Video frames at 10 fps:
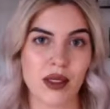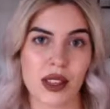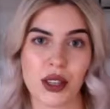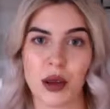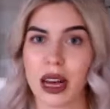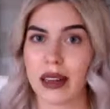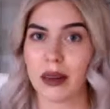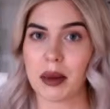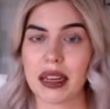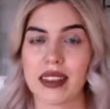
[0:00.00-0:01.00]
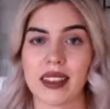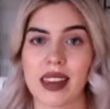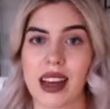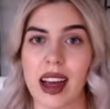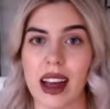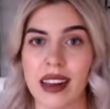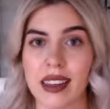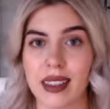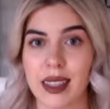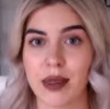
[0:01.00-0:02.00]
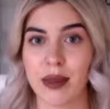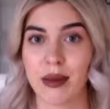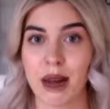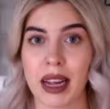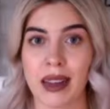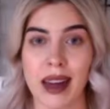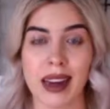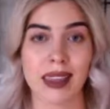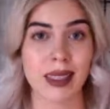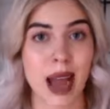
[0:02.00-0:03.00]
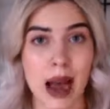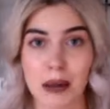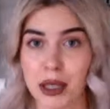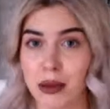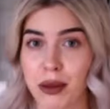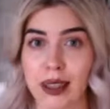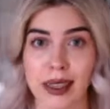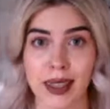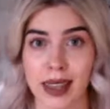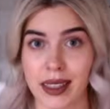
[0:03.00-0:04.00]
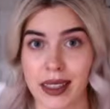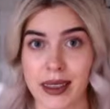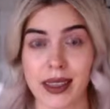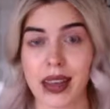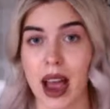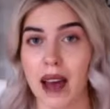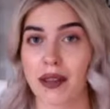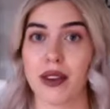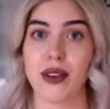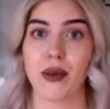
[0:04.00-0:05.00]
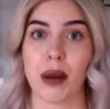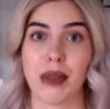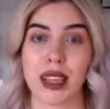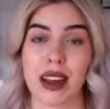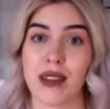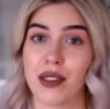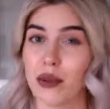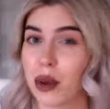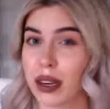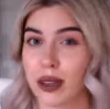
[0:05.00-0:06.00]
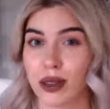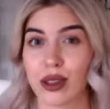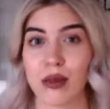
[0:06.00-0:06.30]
visual elements that I consider with my clients absolute necessities to have on your website if you want it to look